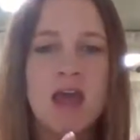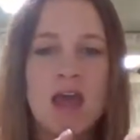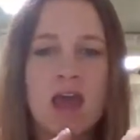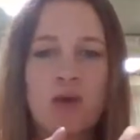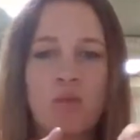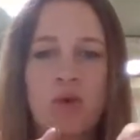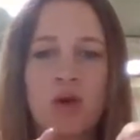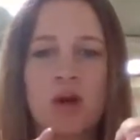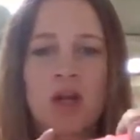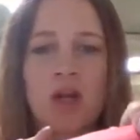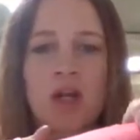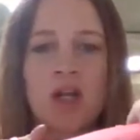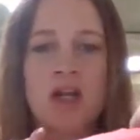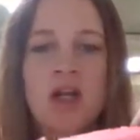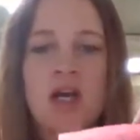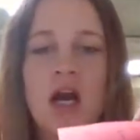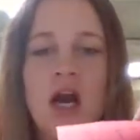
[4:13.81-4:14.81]
And we're
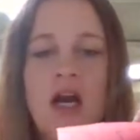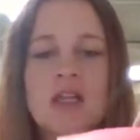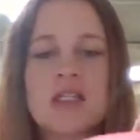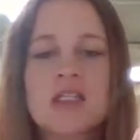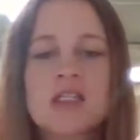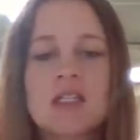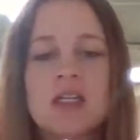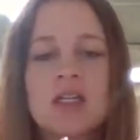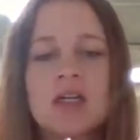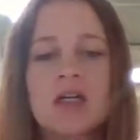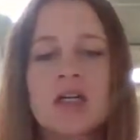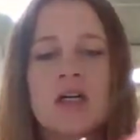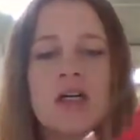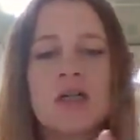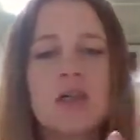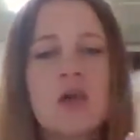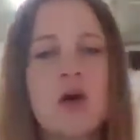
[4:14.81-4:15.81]
going to cut
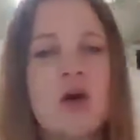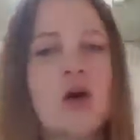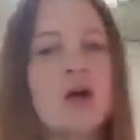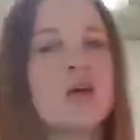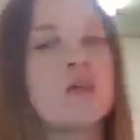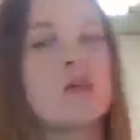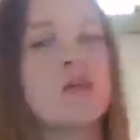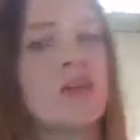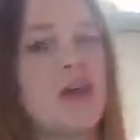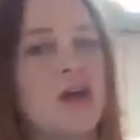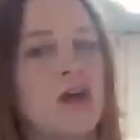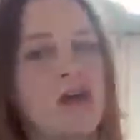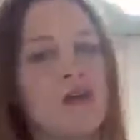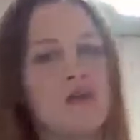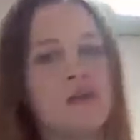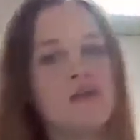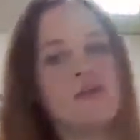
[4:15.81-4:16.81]
along
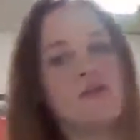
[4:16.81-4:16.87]
the,